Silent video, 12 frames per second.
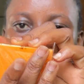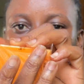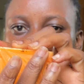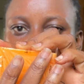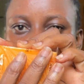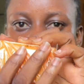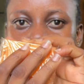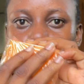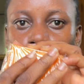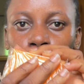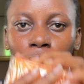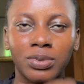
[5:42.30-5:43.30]
on the
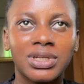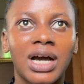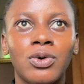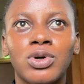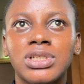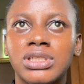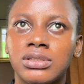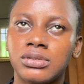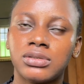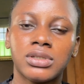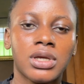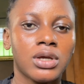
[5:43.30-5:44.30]
soap. That one is
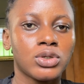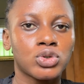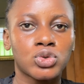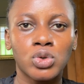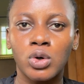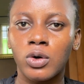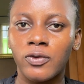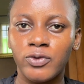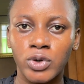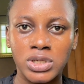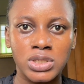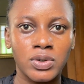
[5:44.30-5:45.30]
so
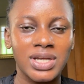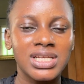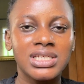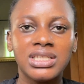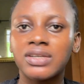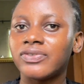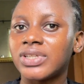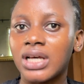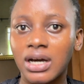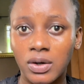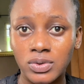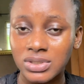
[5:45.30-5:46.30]
obvious. They already gave it
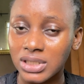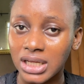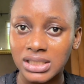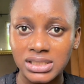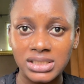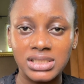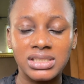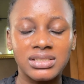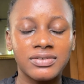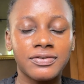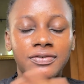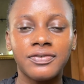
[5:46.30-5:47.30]
out that this is
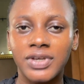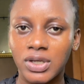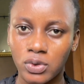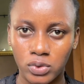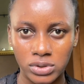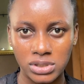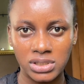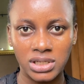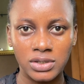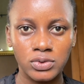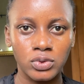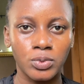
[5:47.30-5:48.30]
a fake
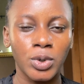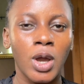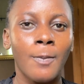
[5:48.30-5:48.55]
Kojisan soap.